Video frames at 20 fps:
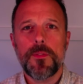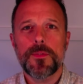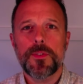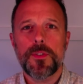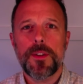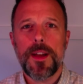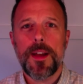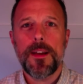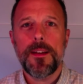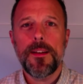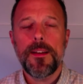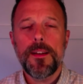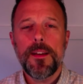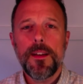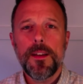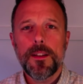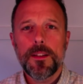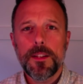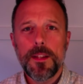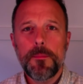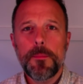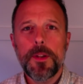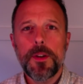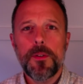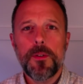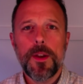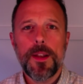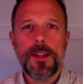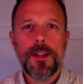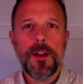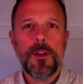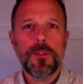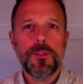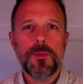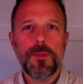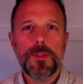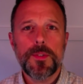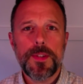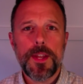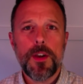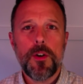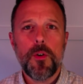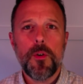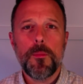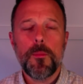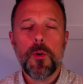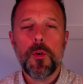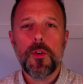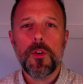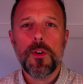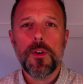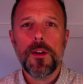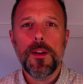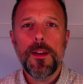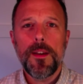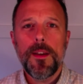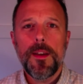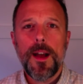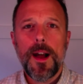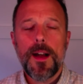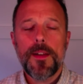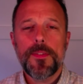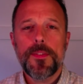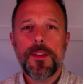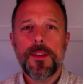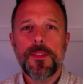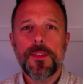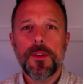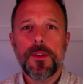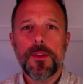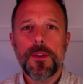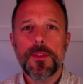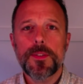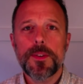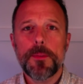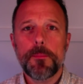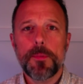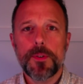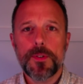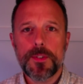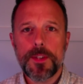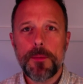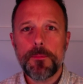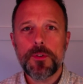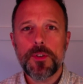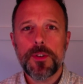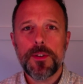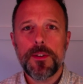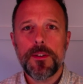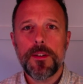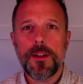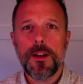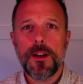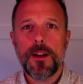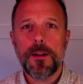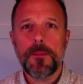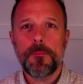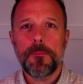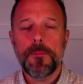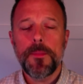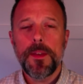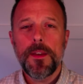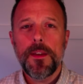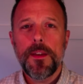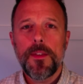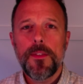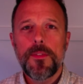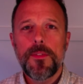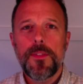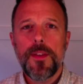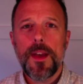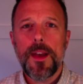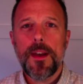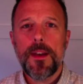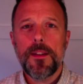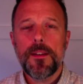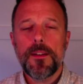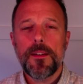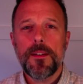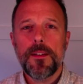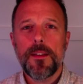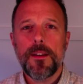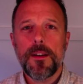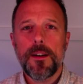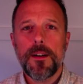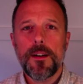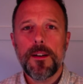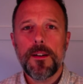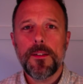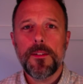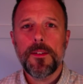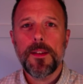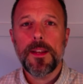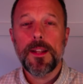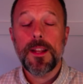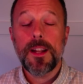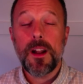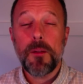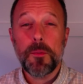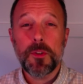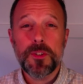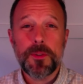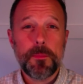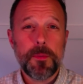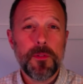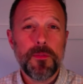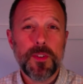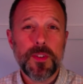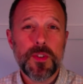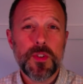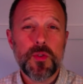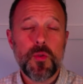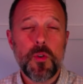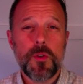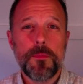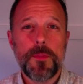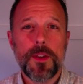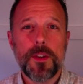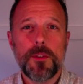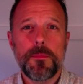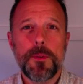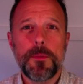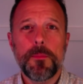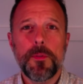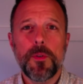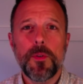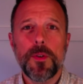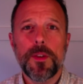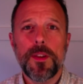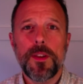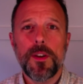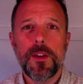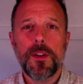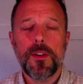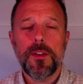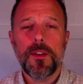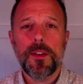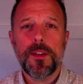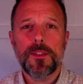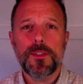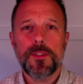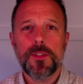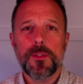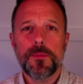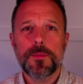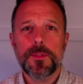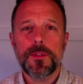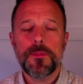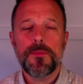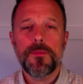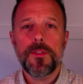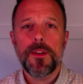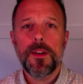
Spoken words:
are not limited right now to a stay-at-home order. I think there is a perception that and almost a perfect storm that could be brewing here in terms of